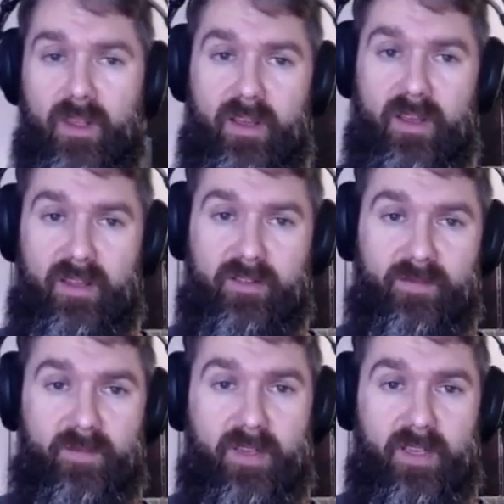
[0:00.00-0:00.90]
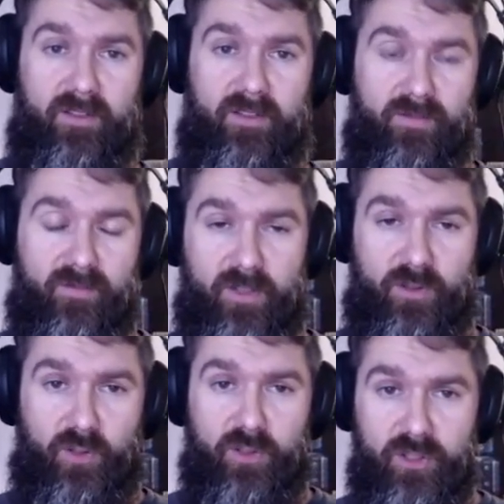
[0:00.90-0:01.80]
and it
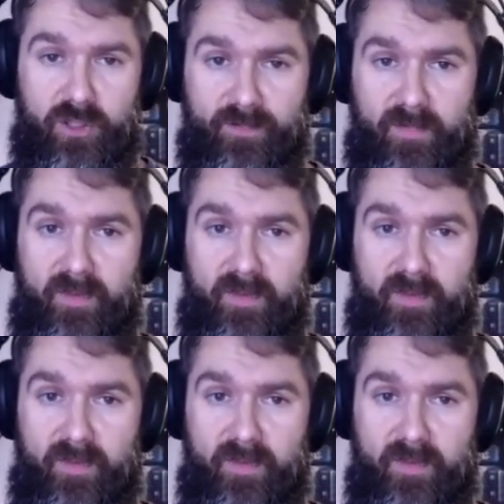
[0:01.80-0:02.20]
returns.